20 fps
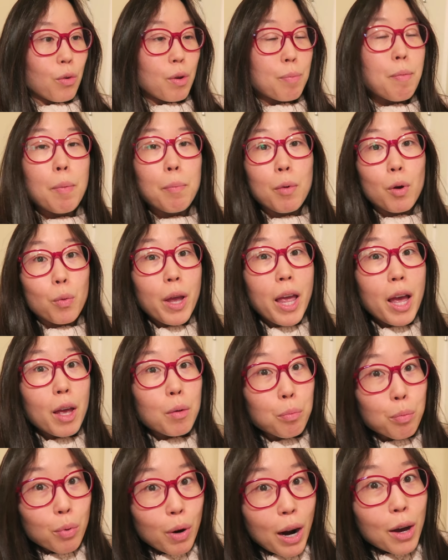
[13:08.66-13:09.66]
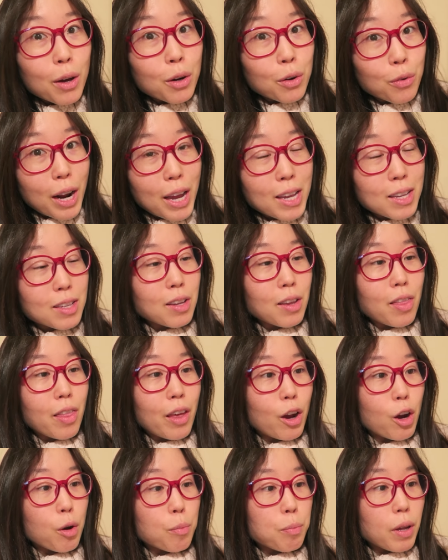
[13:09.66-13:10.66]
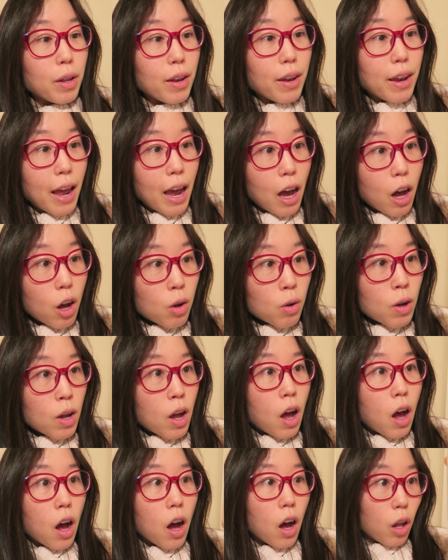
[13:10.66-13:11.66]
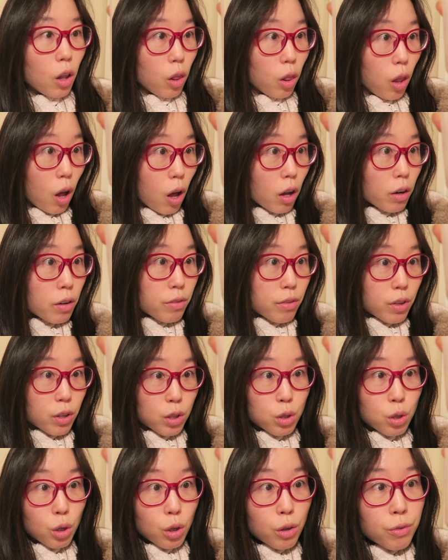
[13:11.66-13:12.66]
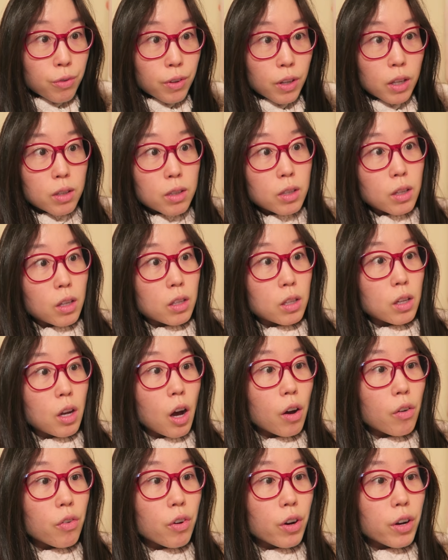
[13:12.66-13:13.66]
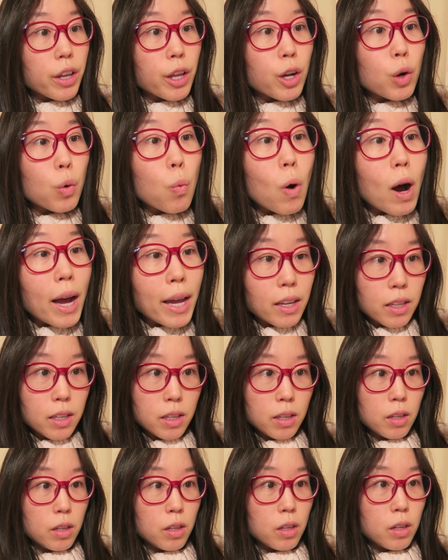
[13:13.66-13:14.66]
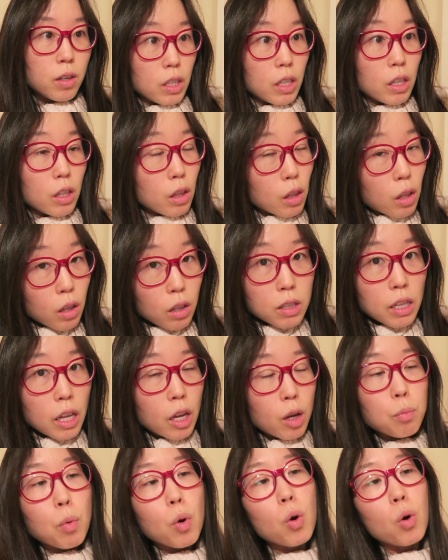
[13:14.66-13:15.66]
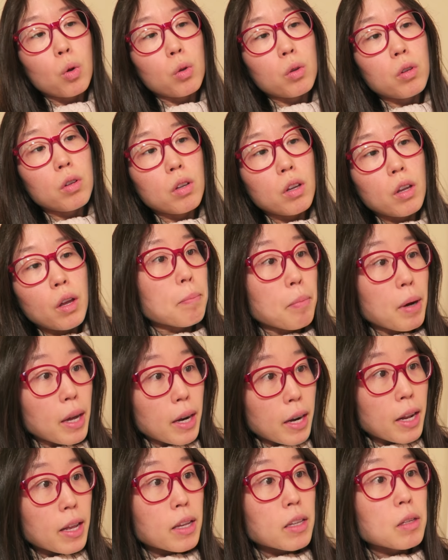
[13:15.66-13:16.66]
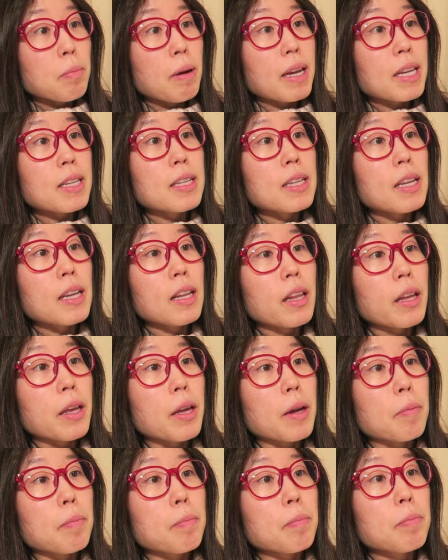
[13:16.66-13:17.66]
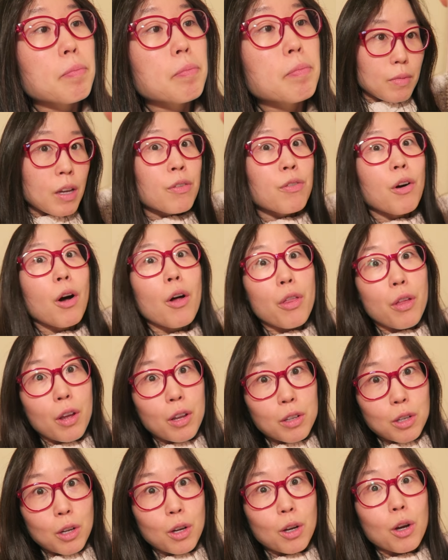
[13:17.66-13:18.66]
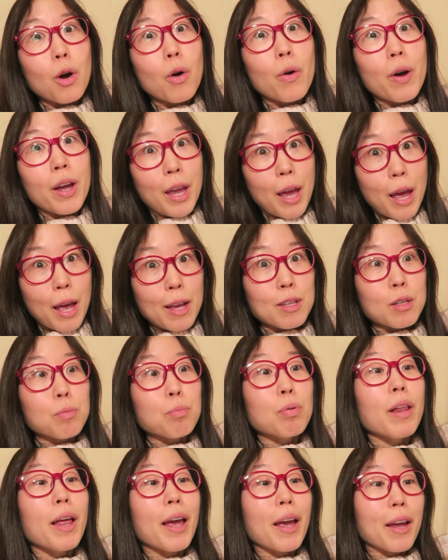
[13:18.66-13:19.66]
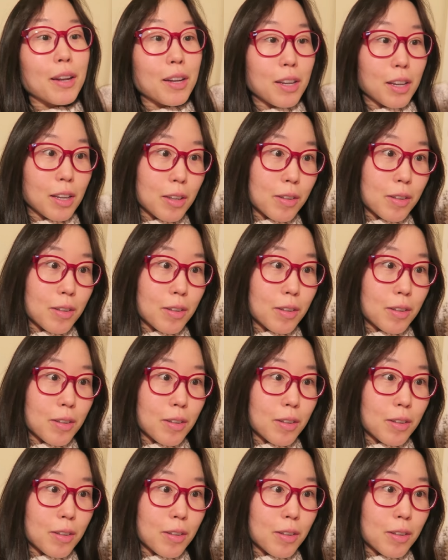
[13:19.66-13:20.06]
Remember, we had brown rice in there, but now a lot of the surface is covered in white. It looks like mold, but it is mycelium, if all things are going as planned.